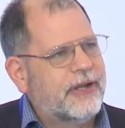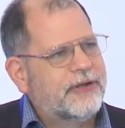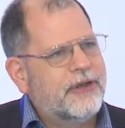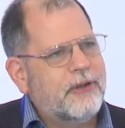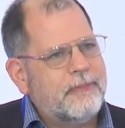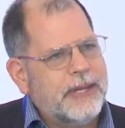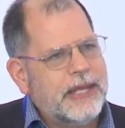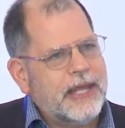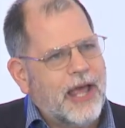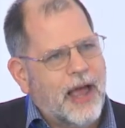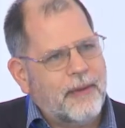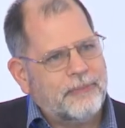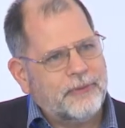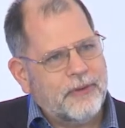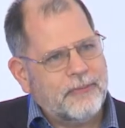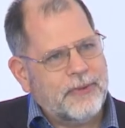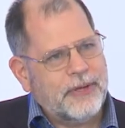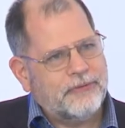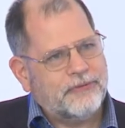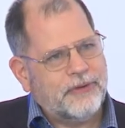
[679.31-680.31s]
to be
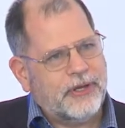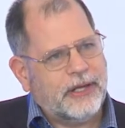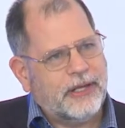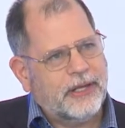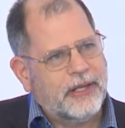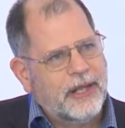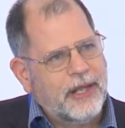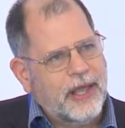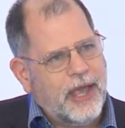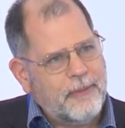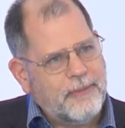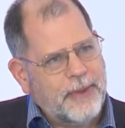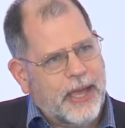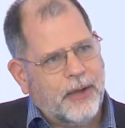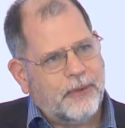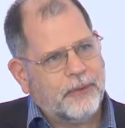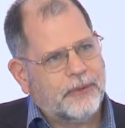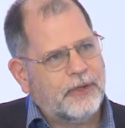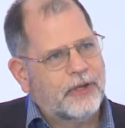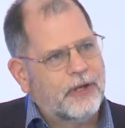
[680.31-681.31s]
optimistic
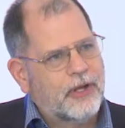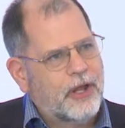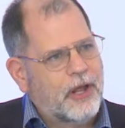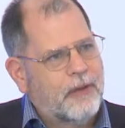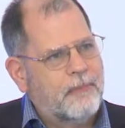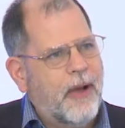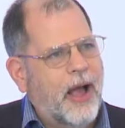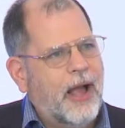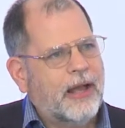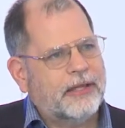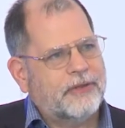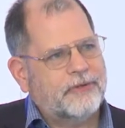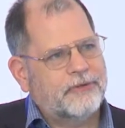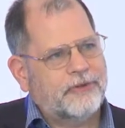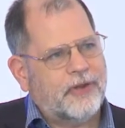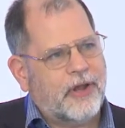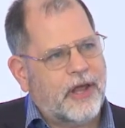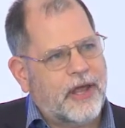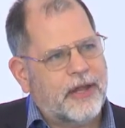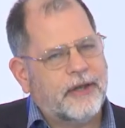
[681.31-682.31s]
about
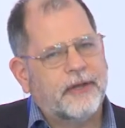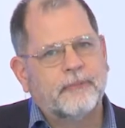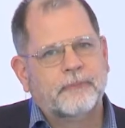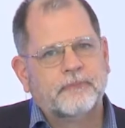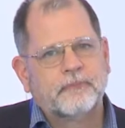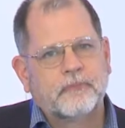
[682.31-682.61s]
Pakistan.